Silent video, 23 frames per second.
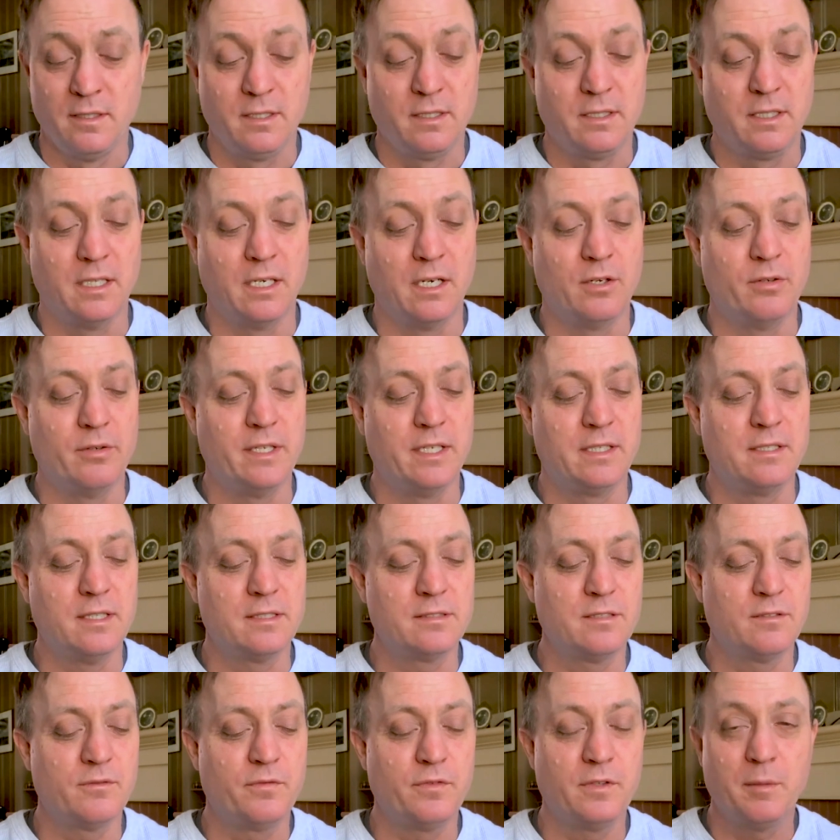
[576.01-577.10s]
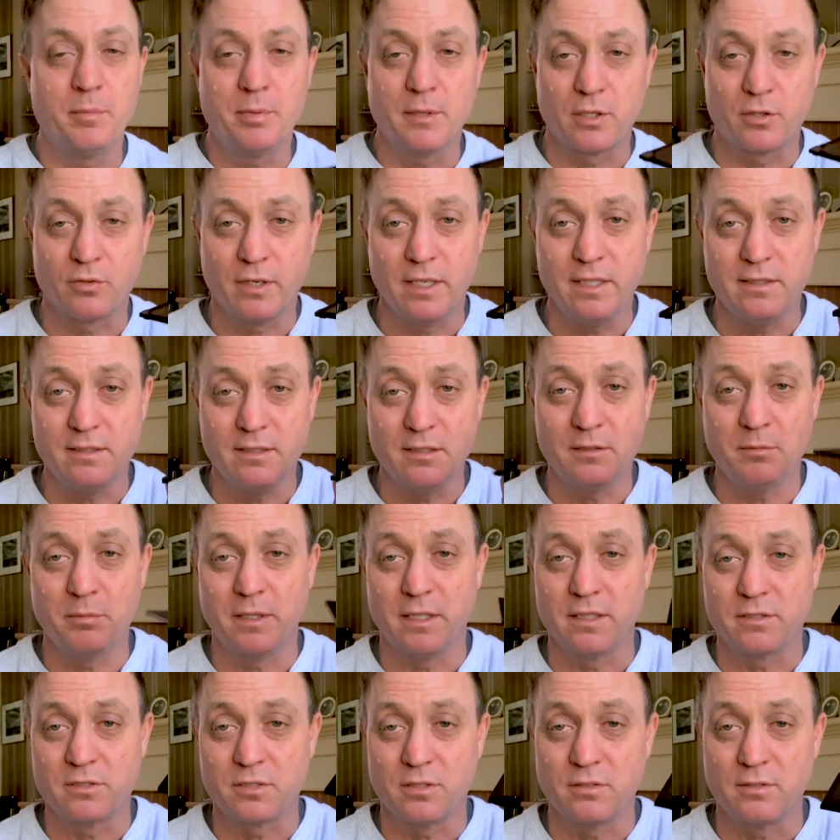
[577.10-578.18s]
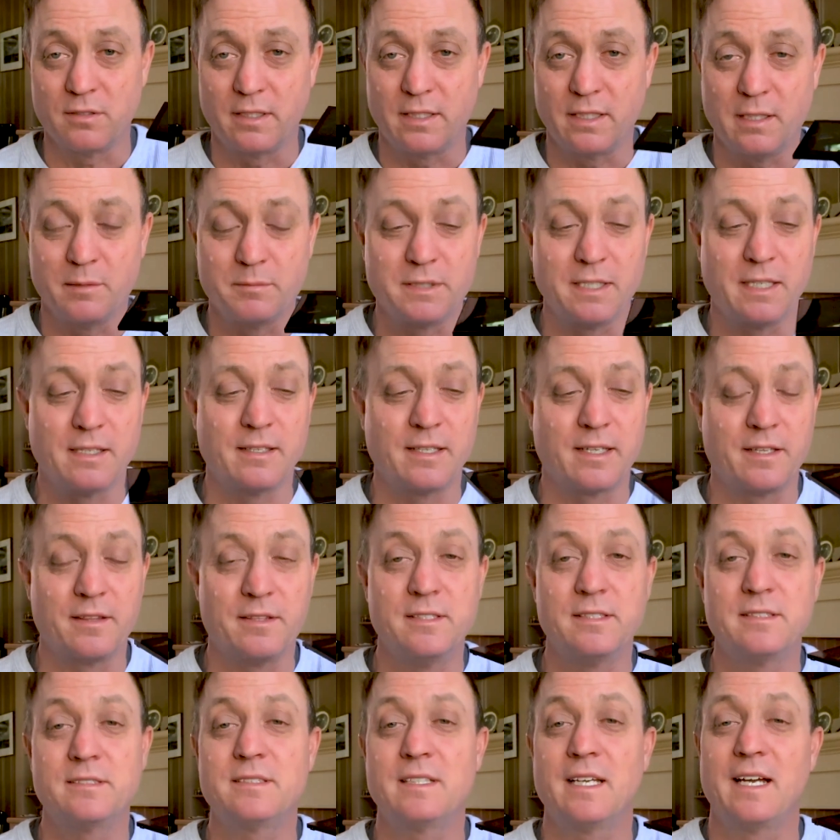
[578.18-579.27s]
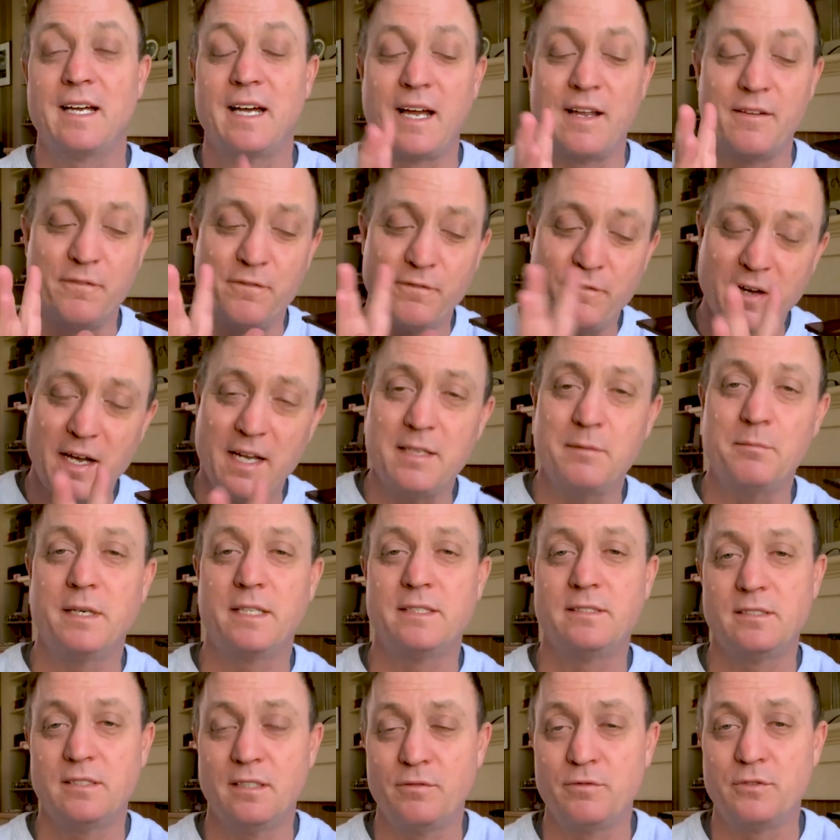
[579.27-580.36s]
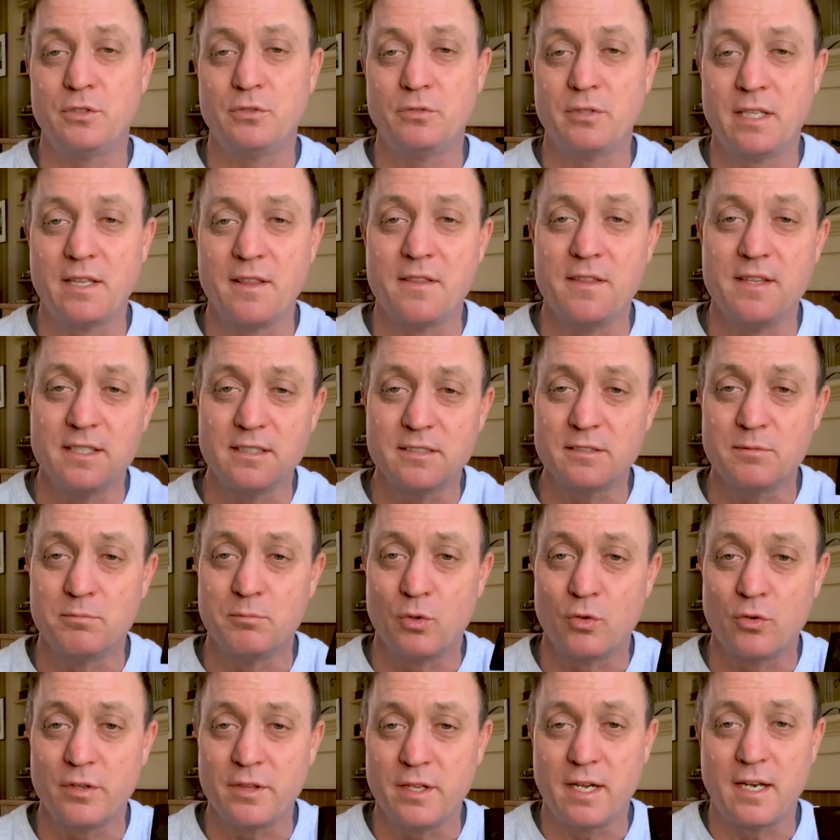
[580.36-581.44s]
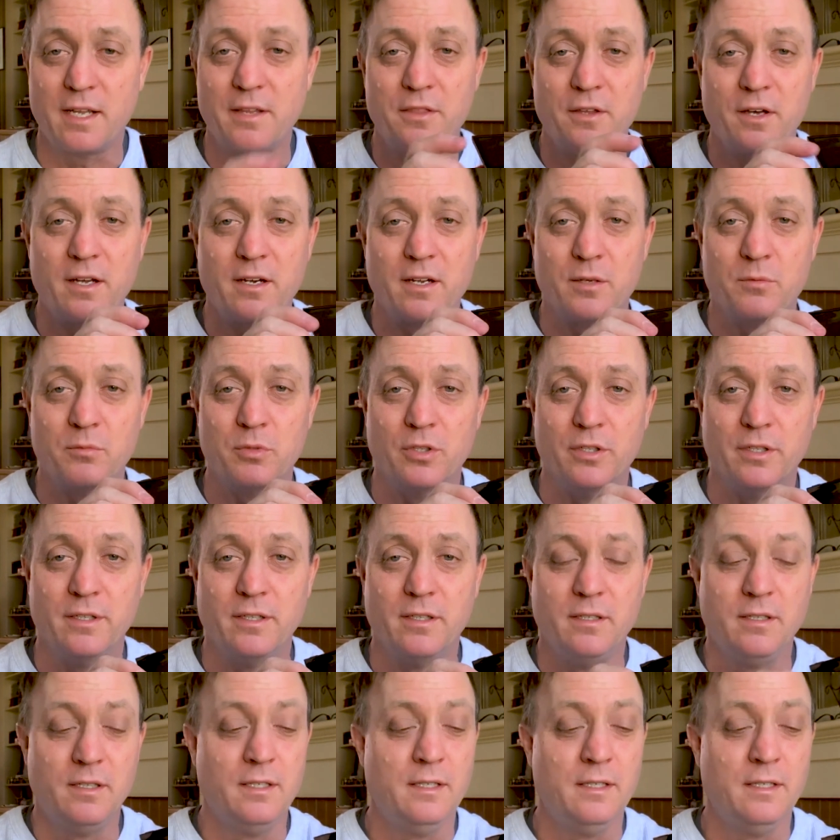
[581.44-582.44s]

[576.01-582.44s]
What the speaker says: you know, it doesn't flip a great deal, but it certainly comes out like this. I find myself doing this more than I thought I would.